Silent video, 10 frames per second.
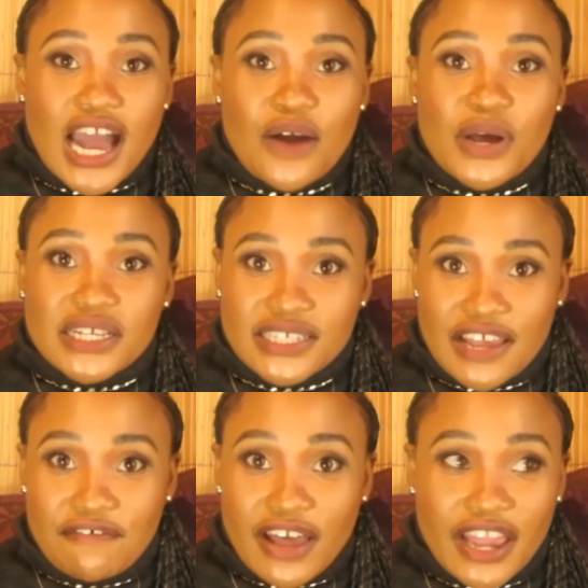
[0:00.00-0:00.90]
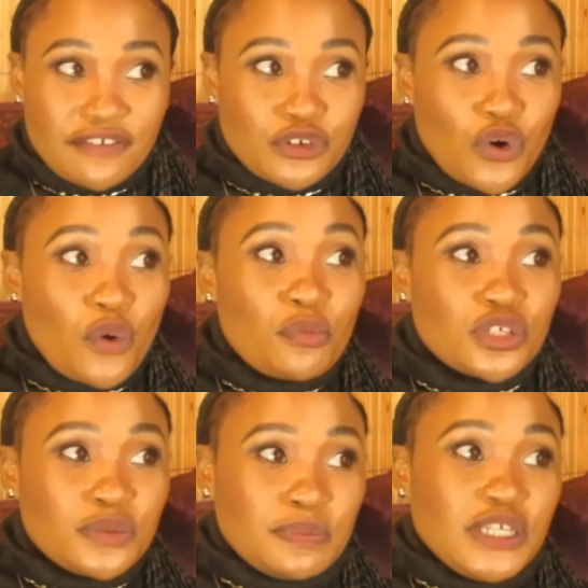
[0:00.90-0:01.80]
I survived
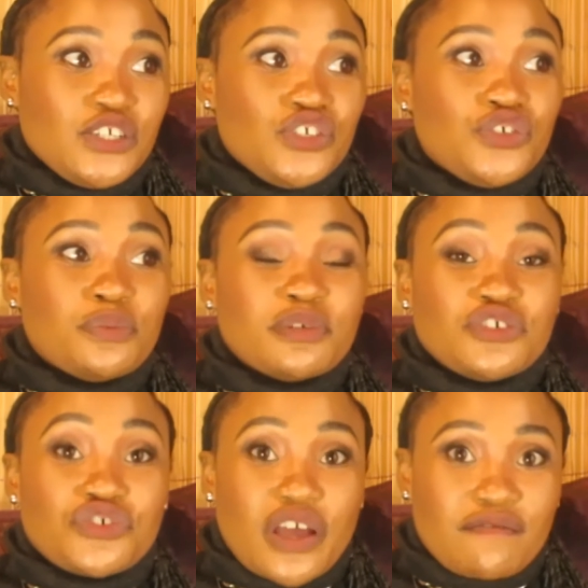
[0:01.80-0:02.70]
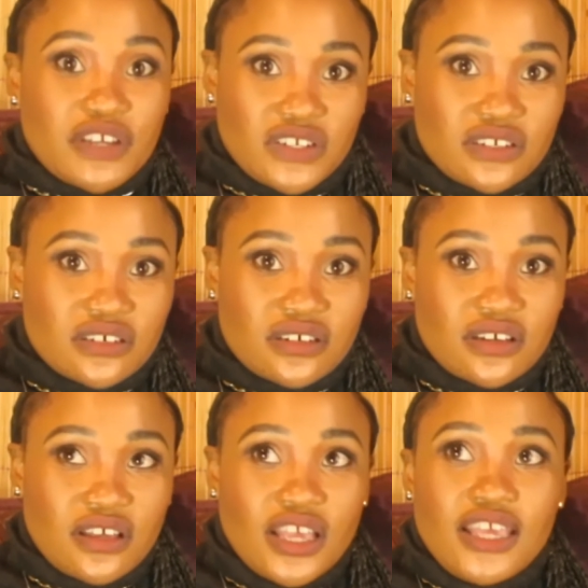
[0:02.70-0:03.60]
almost being human trafficked.
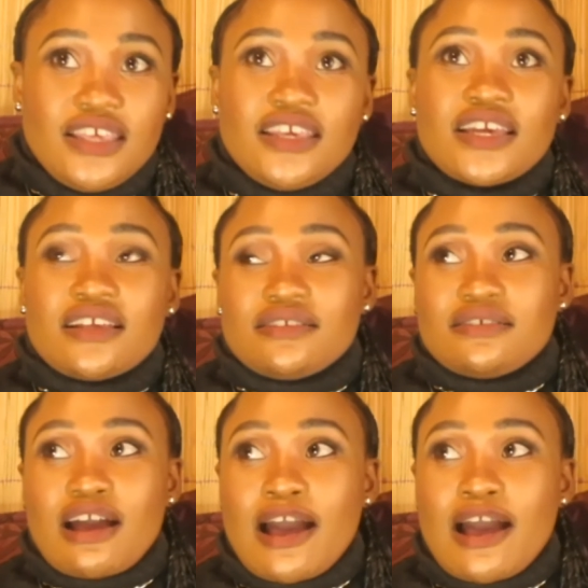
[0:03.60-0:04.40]
Yes.